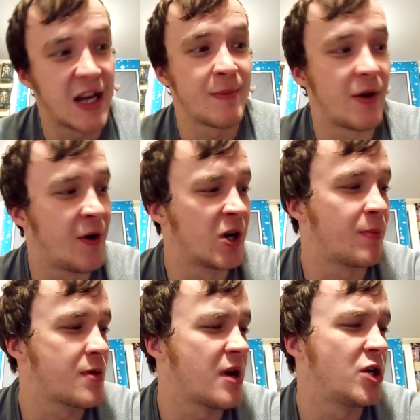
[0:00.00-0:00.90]
I'm not
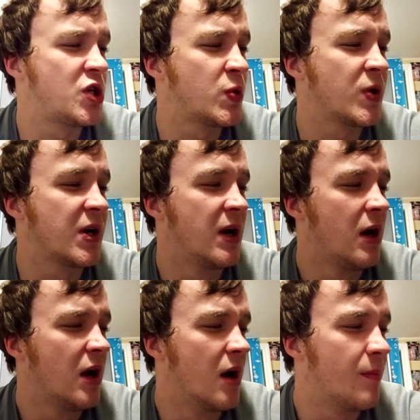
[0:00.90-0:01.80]
100% sure,
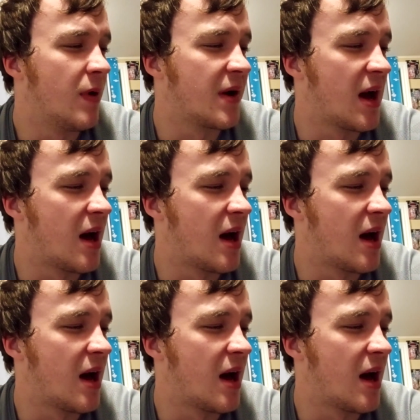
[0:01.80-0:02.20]
but